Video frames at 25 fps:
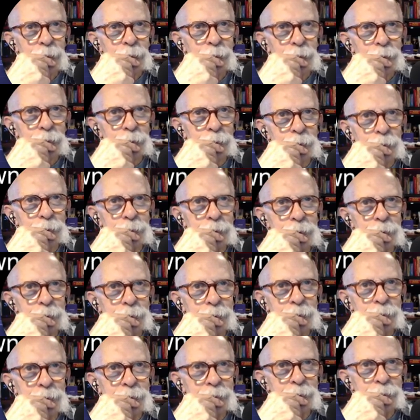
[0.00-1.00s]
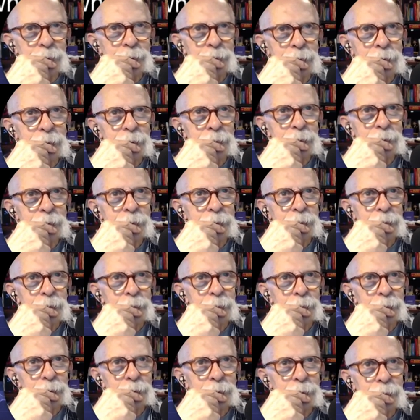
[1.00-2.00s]
True.
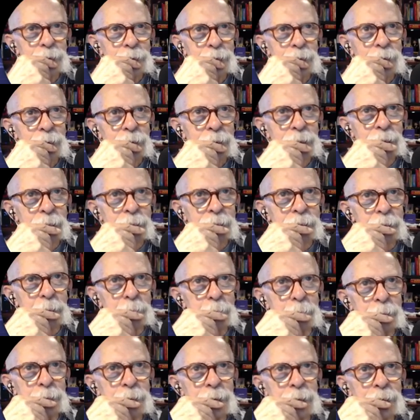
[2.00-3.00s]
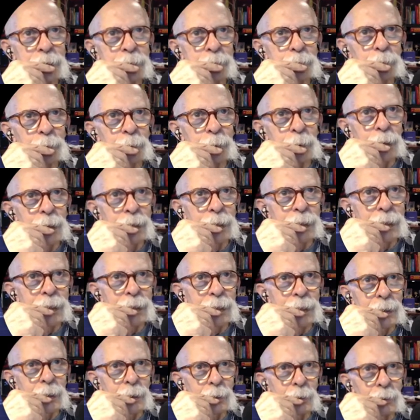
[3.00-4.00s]
Dr. Mom,
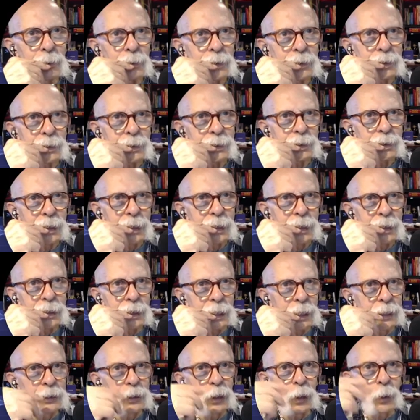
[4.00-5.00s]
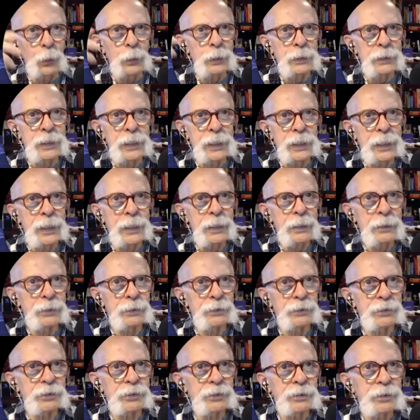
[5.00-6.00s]
wow. And no one
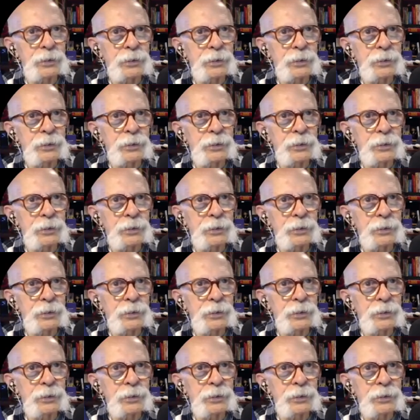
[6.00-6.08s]
cares.